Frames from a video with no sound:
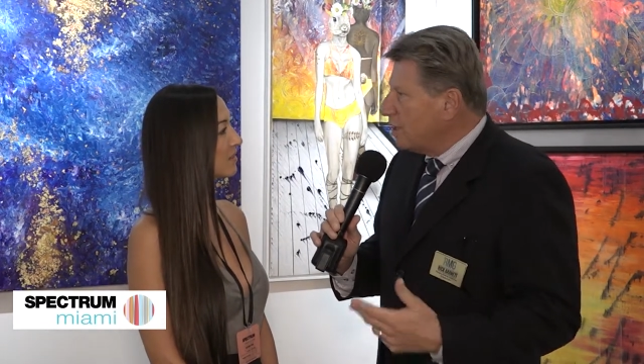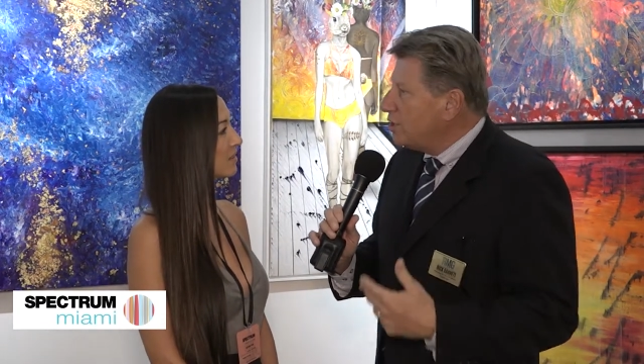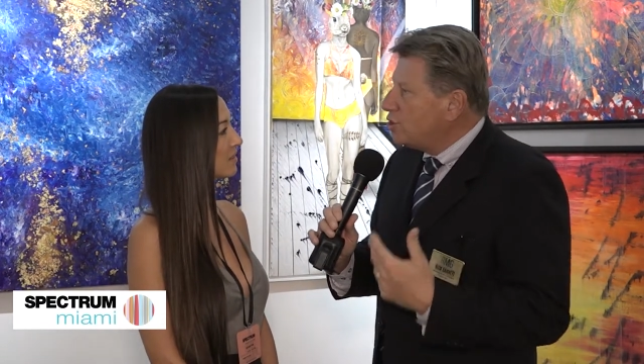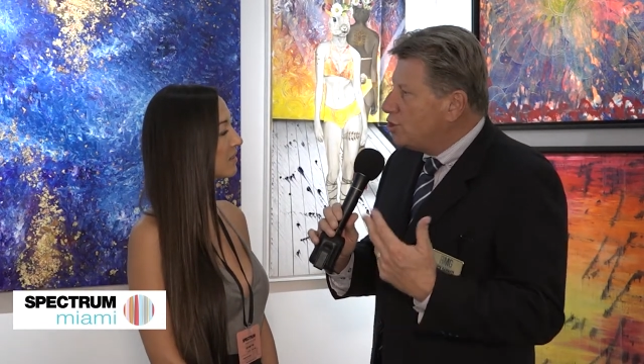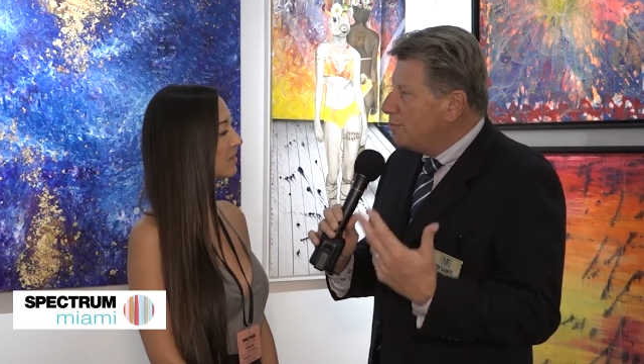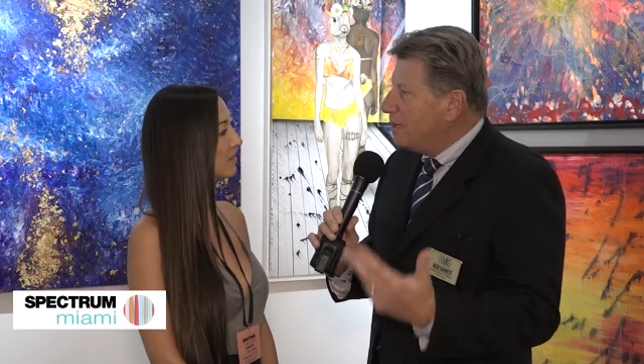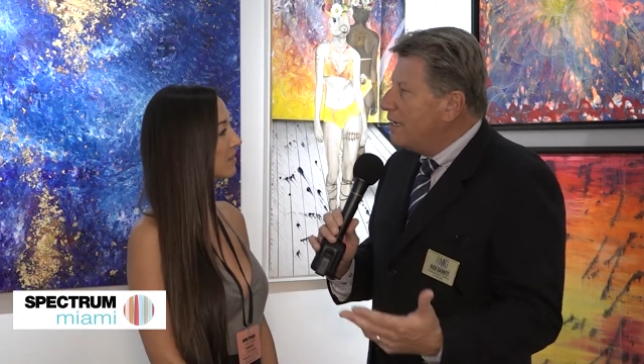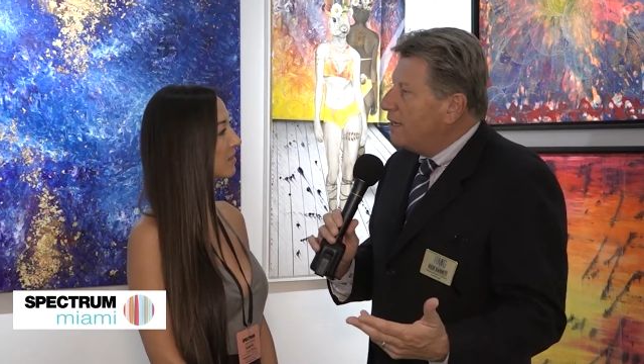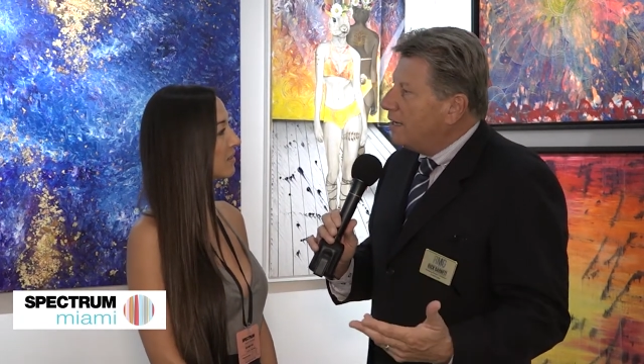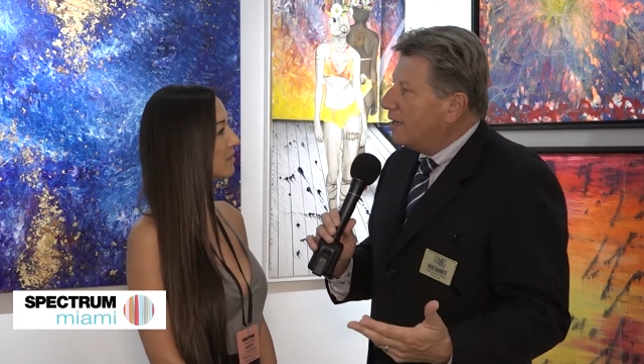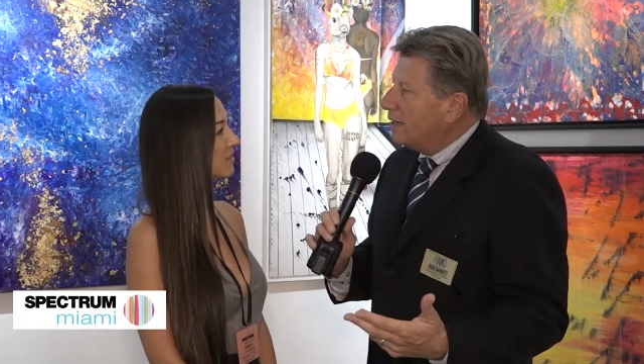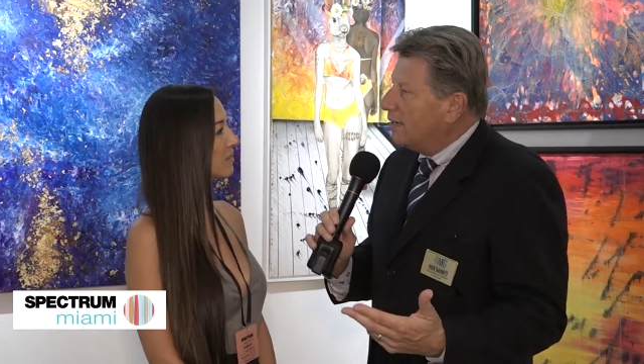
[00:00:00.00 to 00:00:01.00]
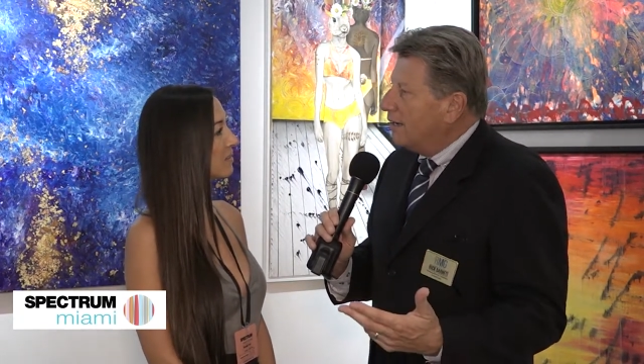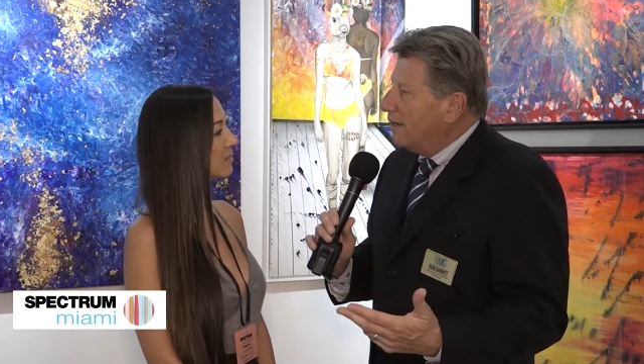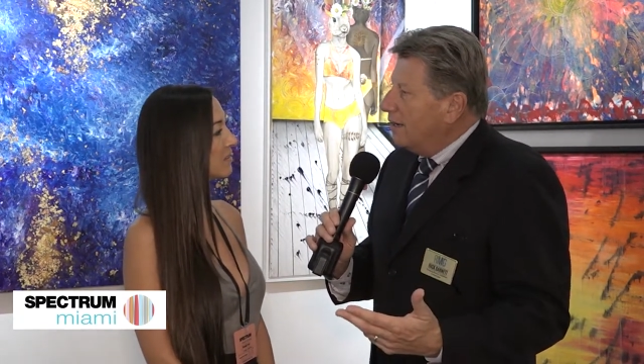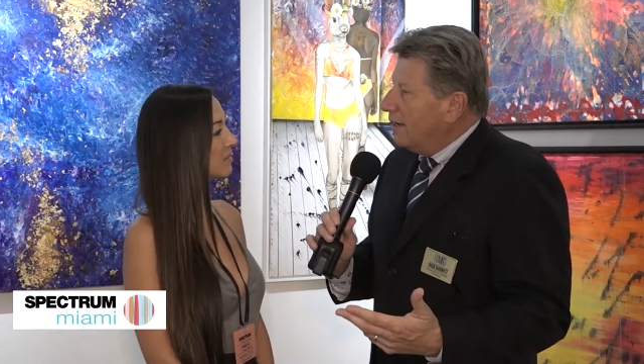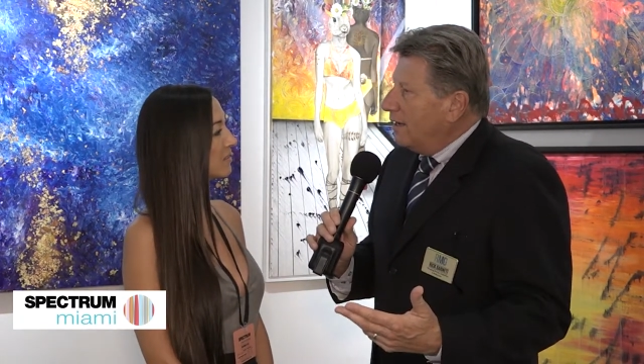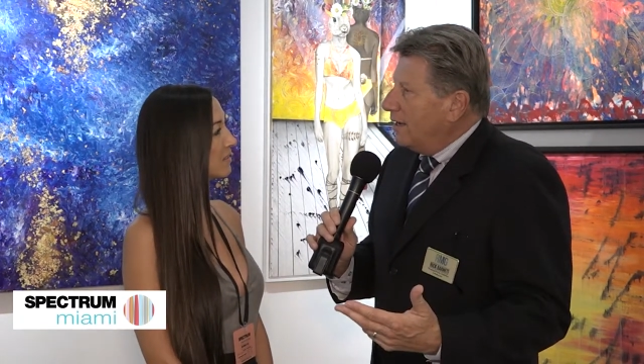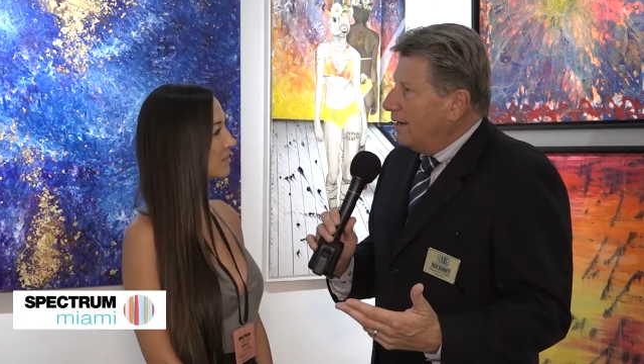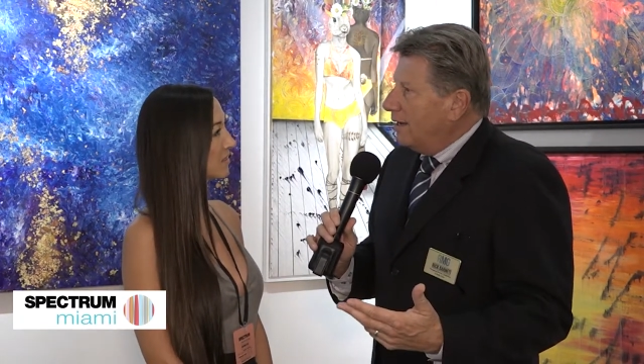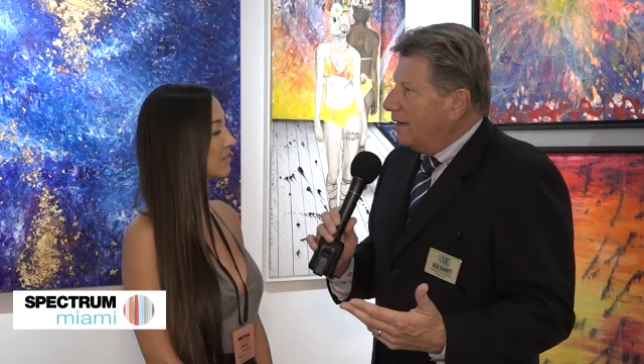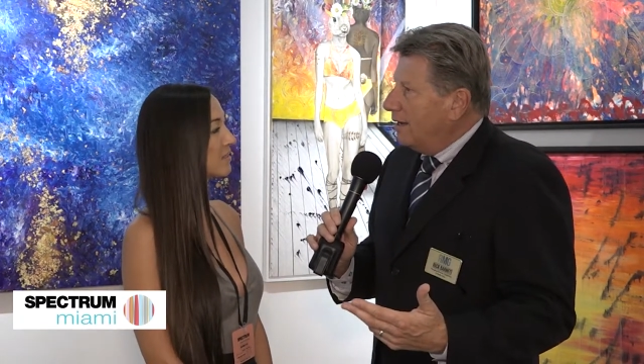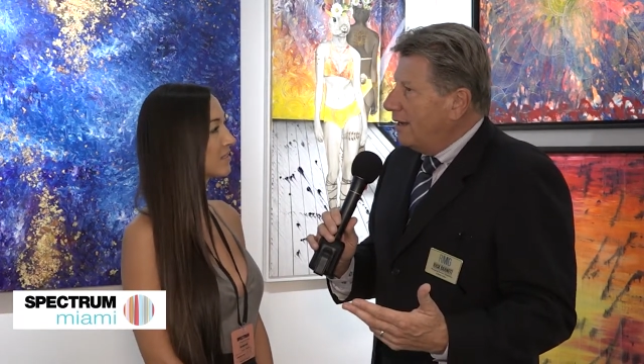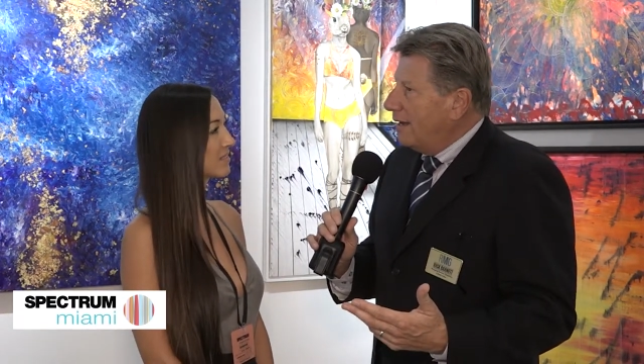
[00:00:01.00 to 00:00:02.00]
When did you begin
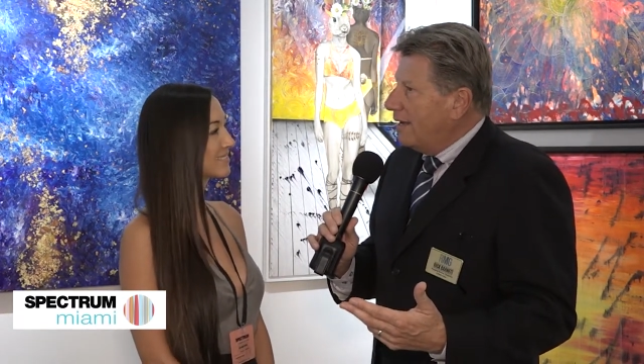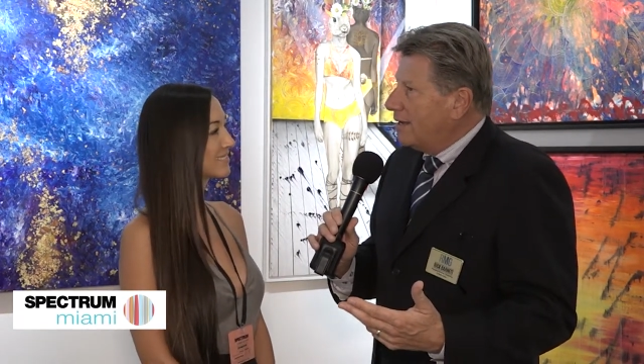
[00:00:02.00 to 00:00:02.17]
uh,